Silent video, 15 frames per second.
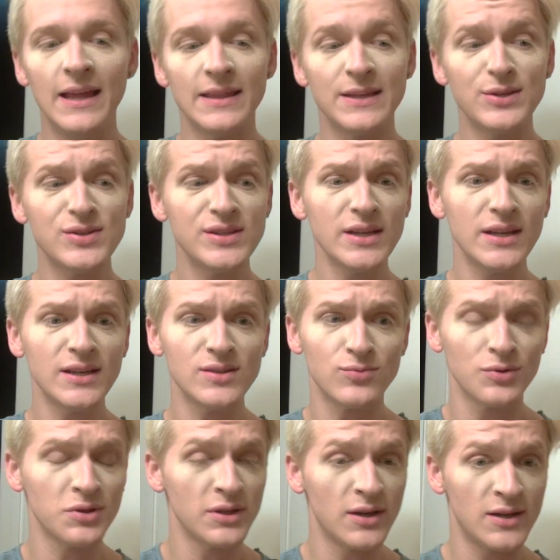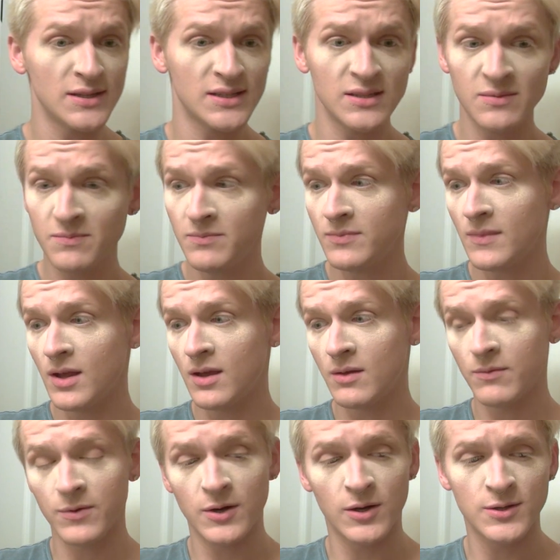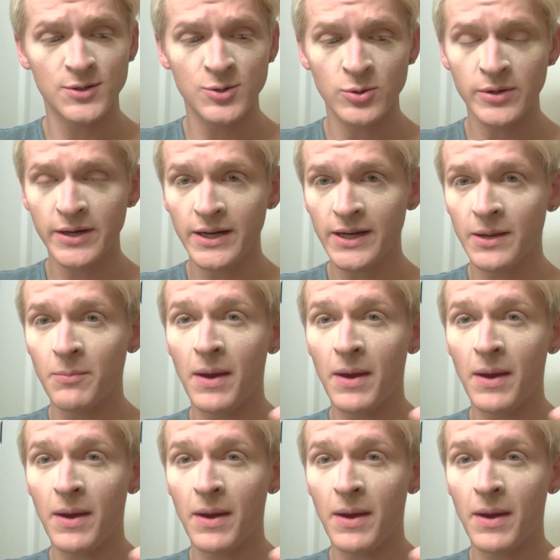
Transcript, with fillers: This stick is really awesome um, for contouring,